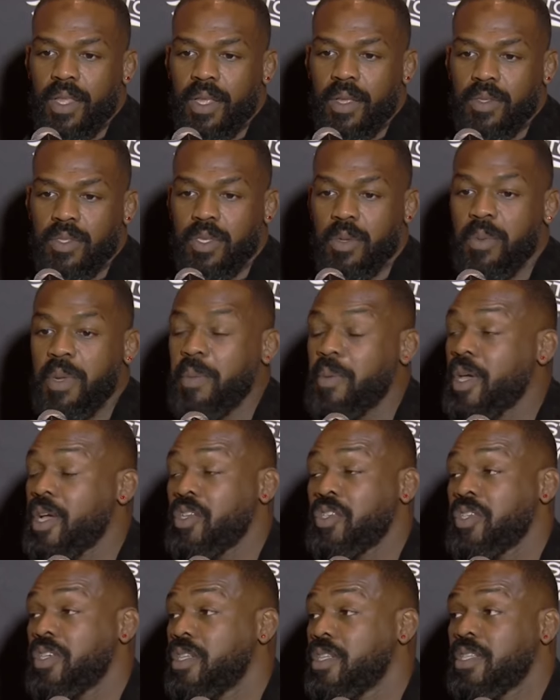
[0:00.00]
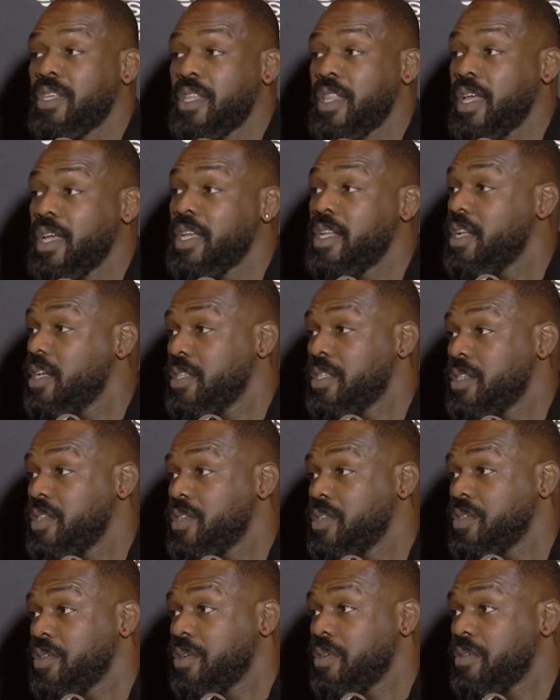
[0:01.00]
so maybe I shouldn't have said that he doesn't
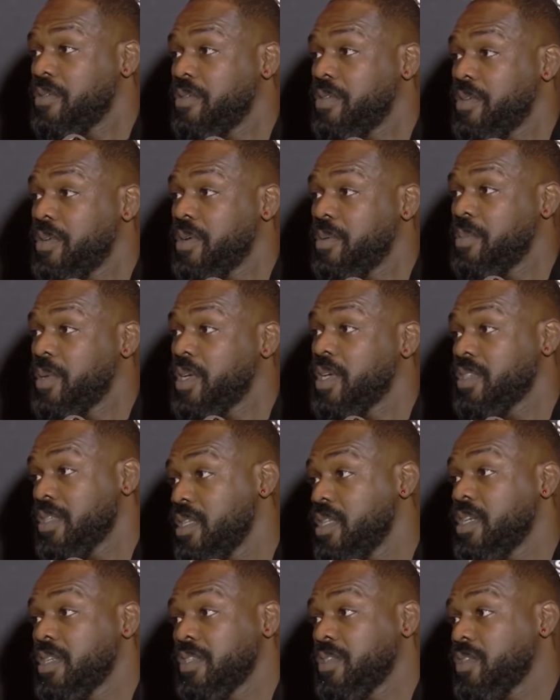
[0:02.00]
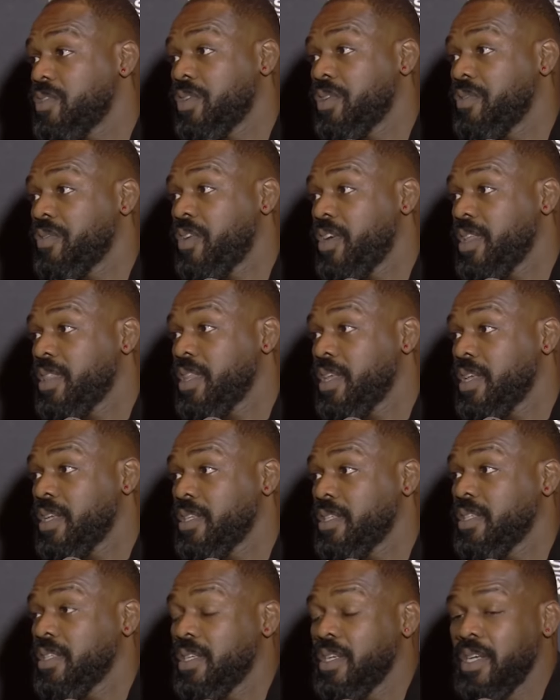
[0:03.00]
deserve, because he does deserve great
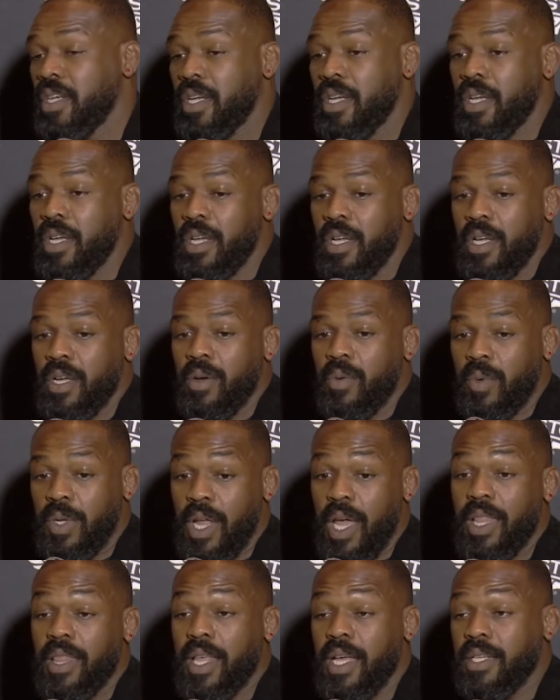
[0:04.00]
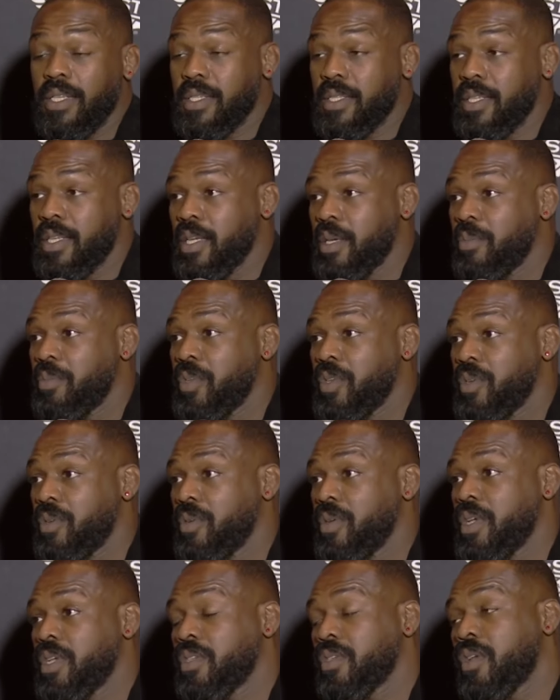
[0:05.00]
things. What I'd like to see him do
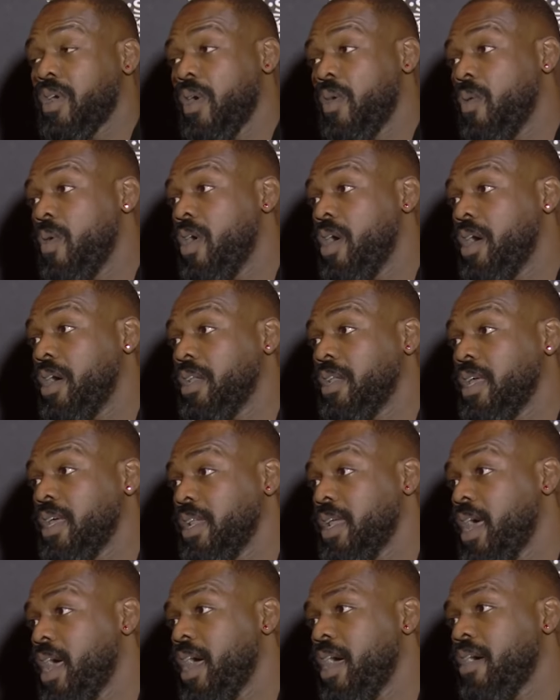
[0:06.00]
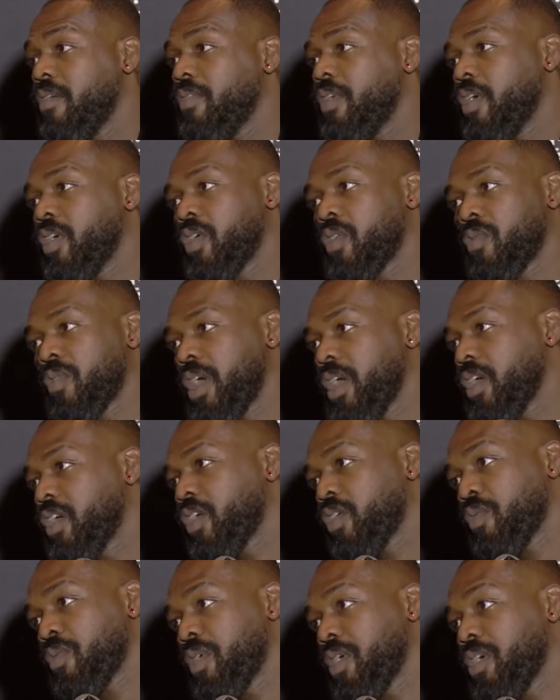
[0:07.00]
is go on and have a great
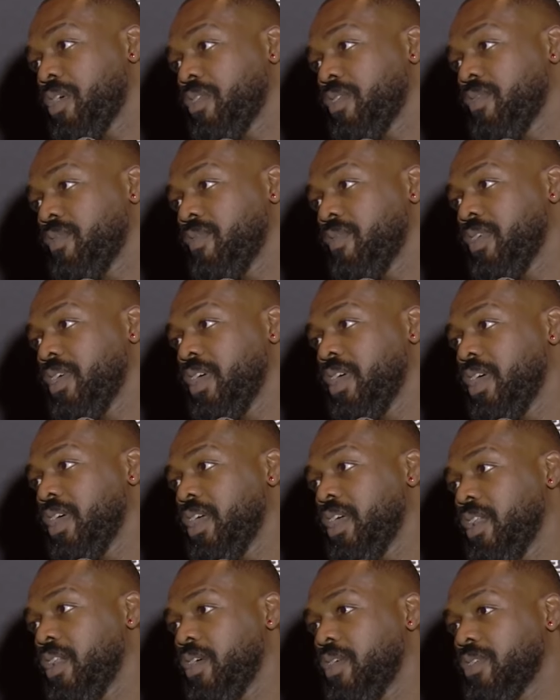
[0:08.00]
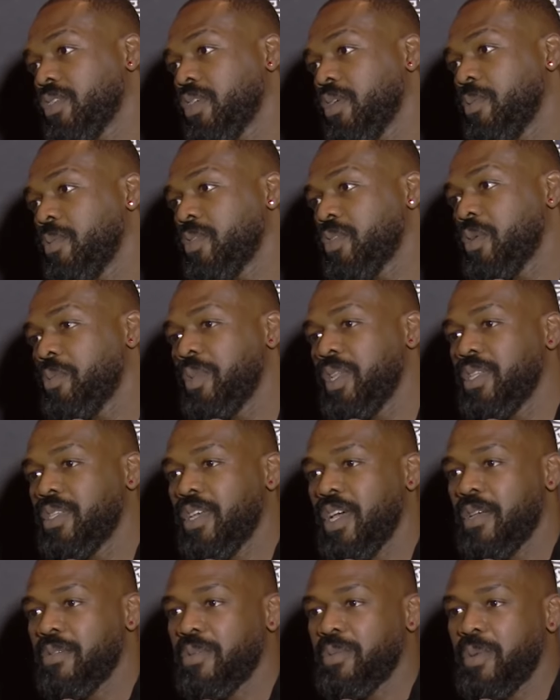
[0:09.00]
career. You know, so, so many
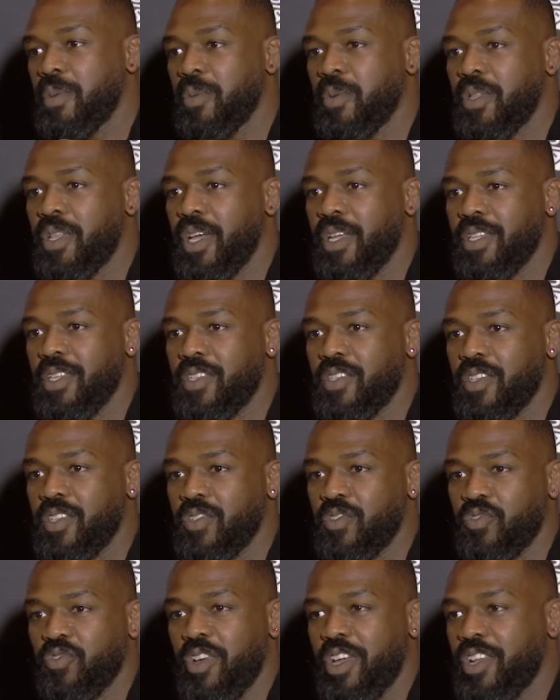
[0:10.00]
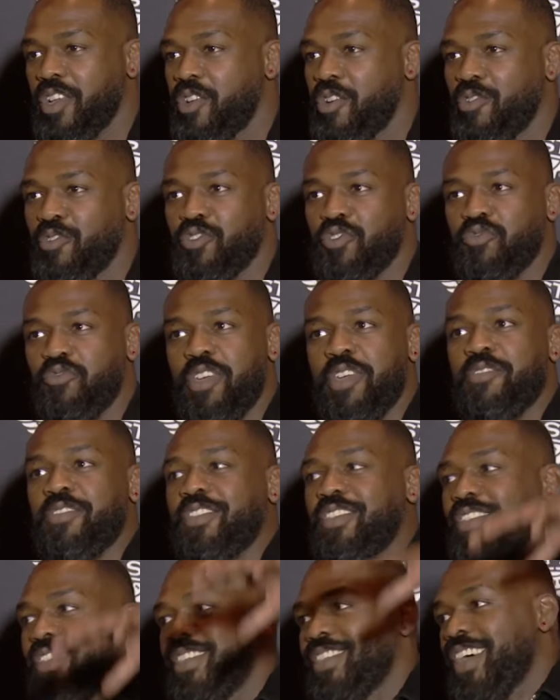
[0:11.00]
times people like to just try to go straight
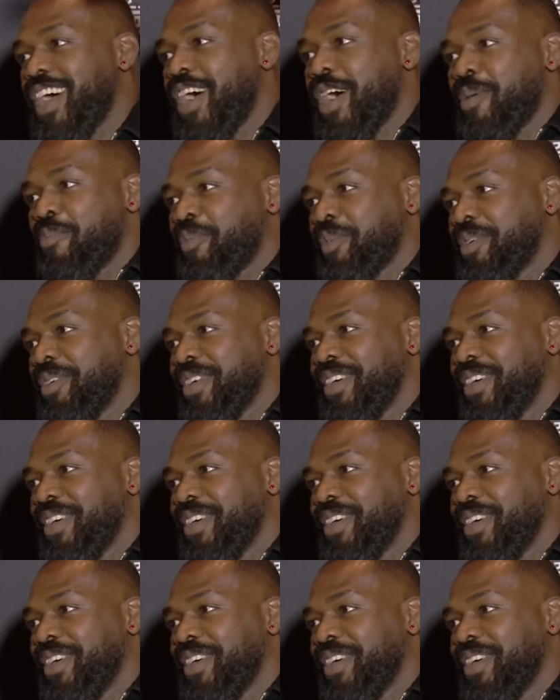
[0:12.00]
to the top,